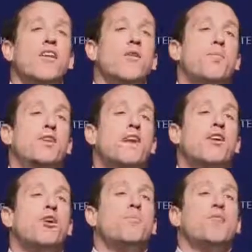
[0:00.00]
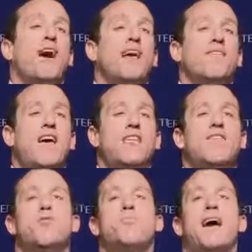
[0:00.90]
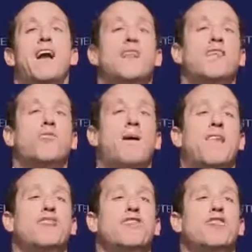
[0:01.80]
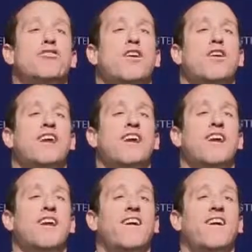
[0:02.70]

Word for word: The political process is balanced by the judiciary.